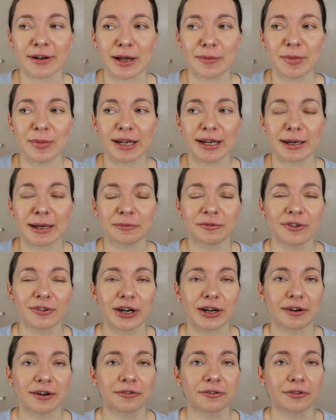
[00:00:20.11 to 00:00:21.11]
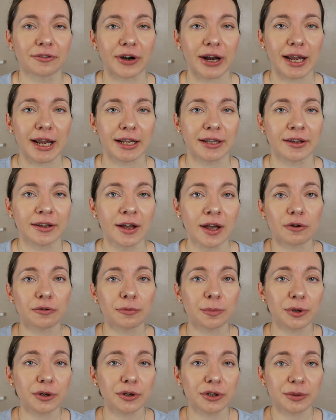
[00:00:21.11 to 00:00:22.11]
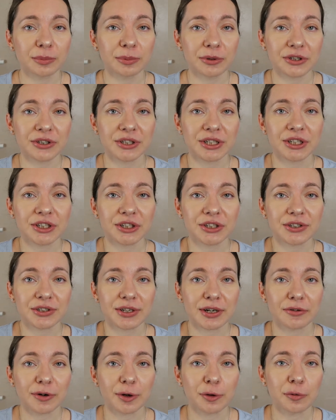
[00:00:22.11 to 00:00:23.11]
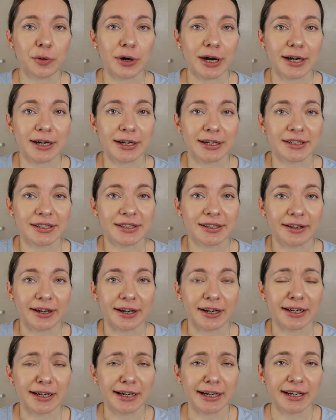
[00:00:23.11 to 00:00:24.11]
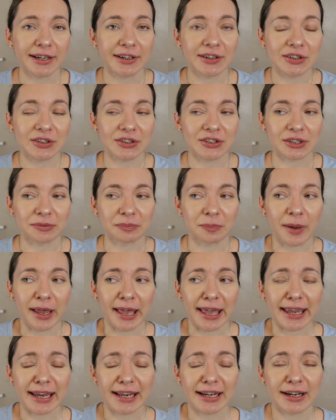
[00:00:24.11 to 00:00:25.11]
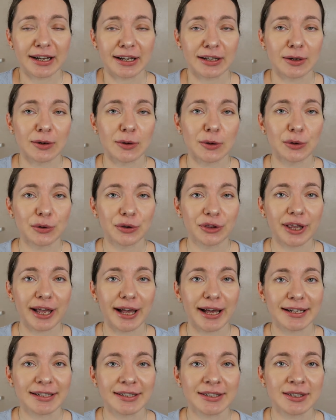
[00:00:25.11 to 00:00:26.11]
I mean, I'm very afraid of beauty procedures that requires like needles and pain and all that.